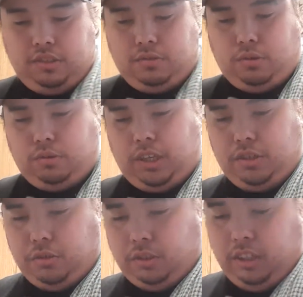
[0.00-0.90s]
Oh, that's
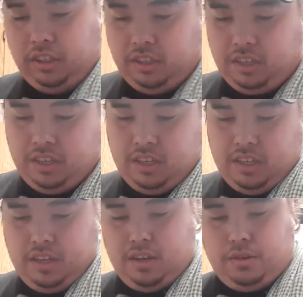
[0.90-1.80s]
cold.
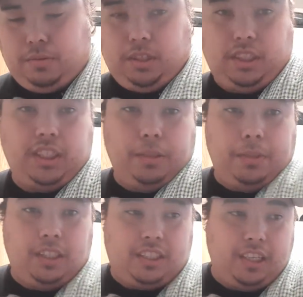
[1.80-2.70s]
It's going to
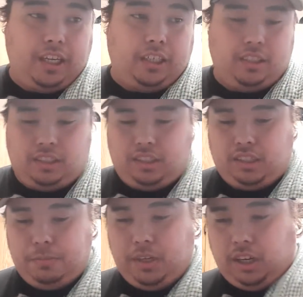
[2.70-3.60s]
be exciting. It's
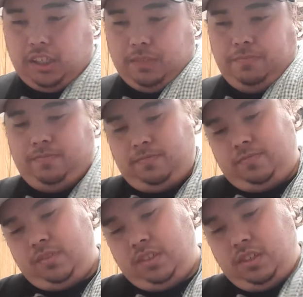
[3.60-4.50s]
going to be awesome.
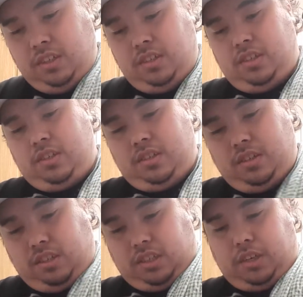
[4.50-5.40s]

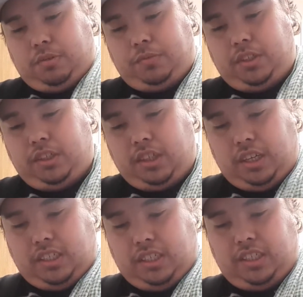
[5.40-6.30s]
Can't wait for you
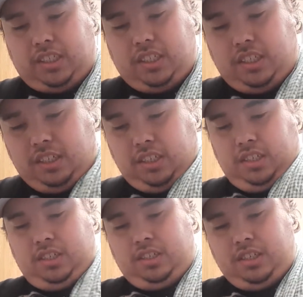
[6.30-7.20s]
guys to see
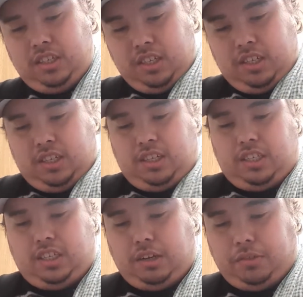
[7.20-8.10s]

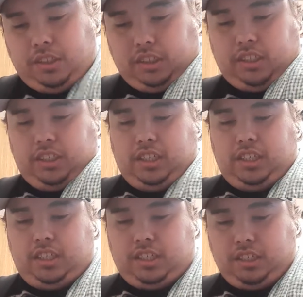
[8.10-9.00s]
the end result of
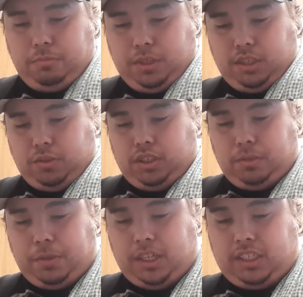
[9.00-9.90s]
this. It's going to be one of the
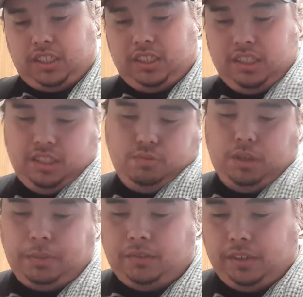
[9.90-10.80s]
best. It's one of
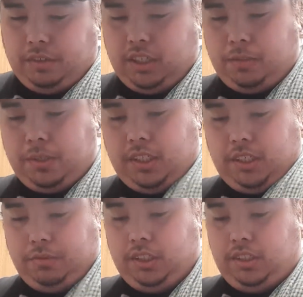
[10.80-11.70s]
my favorite recipes
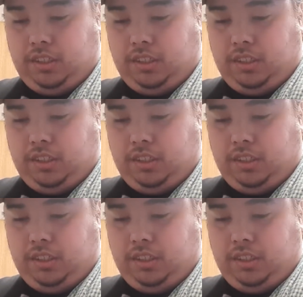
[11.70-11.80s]
anyways.